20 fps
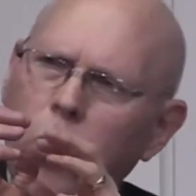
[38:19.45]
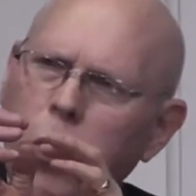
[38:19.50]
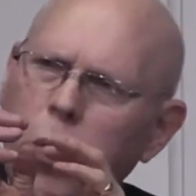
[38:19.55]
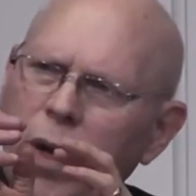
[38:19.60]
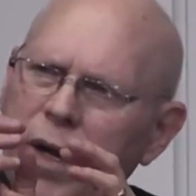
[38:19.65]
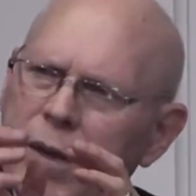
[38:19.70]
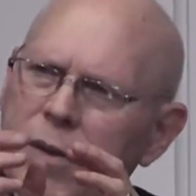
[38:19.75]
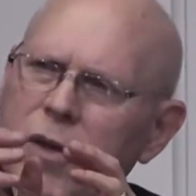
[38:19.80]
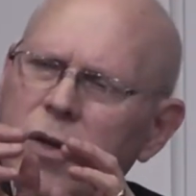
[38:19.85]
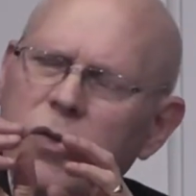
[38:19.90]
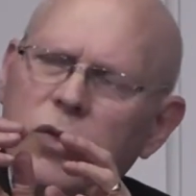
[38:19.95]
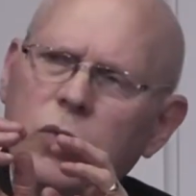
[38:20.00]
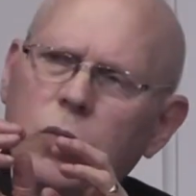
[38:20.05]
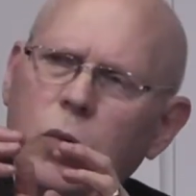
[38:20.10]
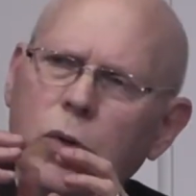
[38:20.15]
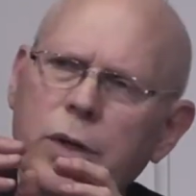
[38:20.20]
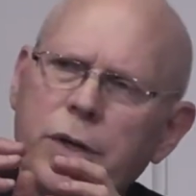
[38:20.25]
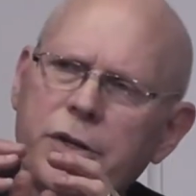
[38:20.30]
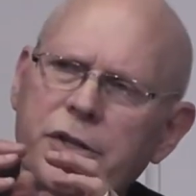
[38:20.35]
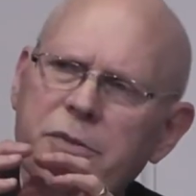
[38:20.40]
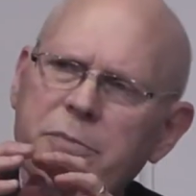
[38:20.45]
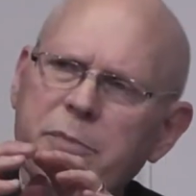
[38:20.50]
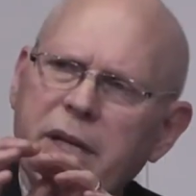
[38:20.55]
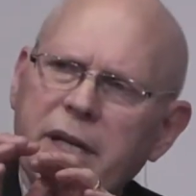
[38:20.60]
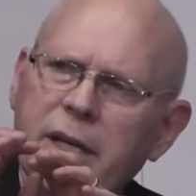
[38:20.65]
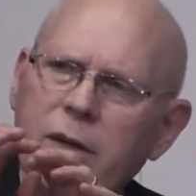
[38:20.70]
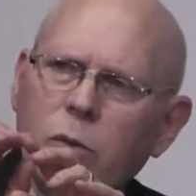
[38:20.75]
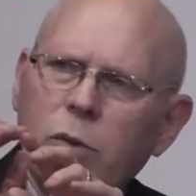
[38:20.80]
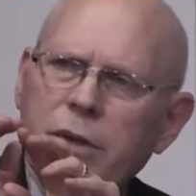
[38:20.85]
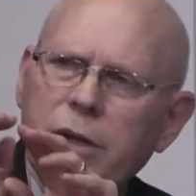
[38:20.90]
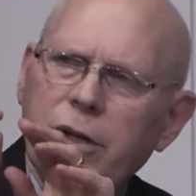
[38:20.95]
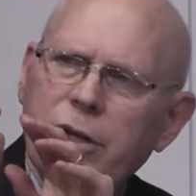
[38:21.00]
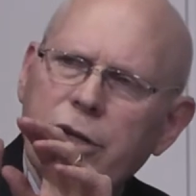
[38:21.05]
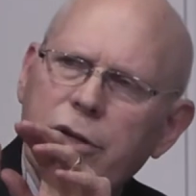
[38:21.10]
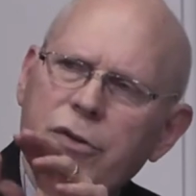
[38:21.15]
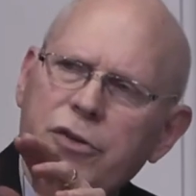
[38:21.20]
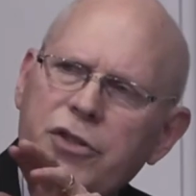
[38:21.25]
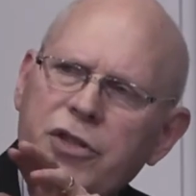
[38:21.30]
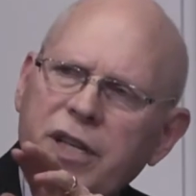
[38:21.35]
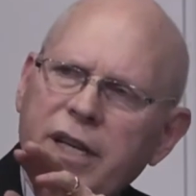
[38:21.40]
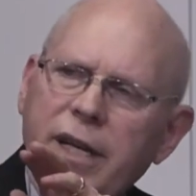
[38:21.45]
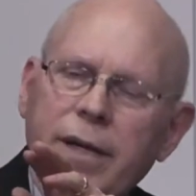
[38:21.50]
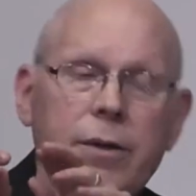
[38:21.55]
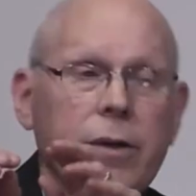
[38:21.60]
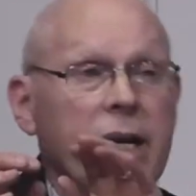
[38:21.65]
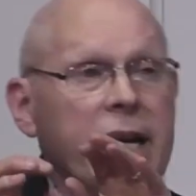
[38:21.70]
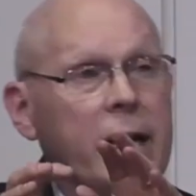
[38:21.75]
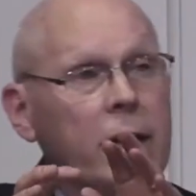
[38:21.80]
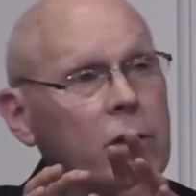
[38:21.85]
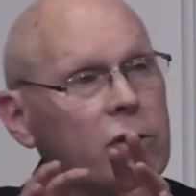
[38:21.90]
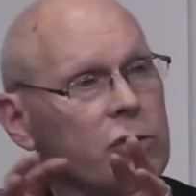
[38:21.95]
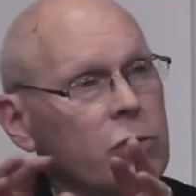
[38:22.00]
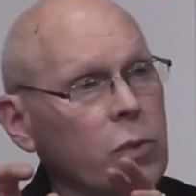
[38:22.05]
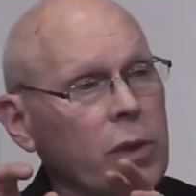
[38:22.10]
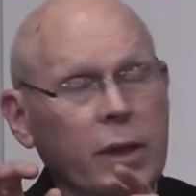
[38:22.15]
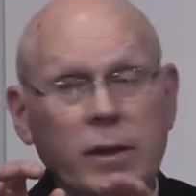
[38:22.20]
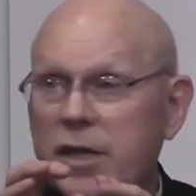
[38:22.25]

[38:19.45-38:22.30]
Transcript: what do those words mean when they're used together elsewhere?